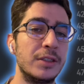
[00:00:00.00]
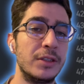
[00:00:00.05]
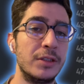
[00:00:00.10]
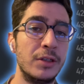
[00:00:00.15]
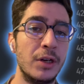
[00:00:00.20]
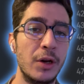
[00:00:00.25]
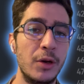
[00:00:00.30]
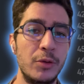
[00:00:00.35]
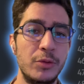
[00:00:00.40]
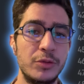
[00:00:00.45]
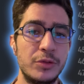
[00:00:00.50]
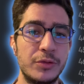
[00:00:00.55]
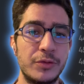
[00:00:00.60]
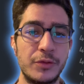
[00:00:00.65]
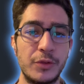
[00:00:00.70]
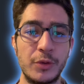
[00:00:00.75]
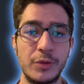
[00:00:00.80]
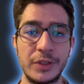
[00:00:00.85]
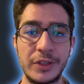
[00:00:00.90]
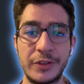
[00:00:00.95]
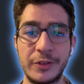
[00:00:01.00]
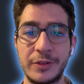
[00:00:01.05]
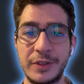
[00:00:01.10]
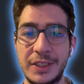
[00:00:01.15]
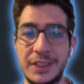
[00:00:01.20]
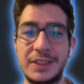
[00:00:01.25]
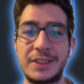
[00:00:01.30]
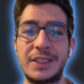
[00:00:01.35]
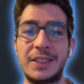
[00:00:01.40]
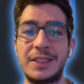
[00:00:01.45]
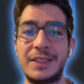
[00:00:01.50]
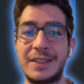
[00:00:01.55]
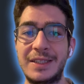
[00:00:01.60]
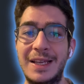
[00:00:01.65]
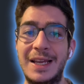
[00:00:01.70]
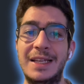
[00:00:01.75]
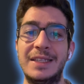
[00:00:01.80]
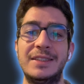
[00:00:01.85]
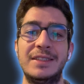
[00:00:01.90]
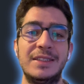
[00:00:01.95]
goes for the reason
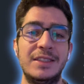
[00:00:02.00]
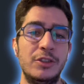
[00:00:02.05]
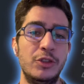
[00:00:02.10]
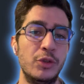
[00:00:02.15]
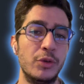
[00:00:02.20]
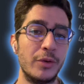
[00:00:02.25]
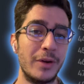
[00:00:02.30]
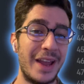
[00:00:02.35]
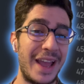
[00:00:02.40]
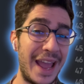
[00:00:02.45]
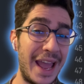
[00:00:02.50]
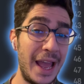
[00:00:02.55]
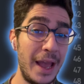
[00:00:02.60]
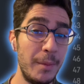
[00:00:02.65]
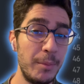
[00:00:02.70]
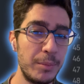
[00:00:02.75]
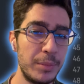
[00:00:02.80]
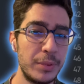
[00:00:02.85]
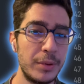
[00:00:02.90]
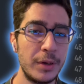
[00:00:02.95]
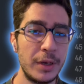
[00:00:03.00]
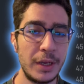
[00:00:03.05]
that your app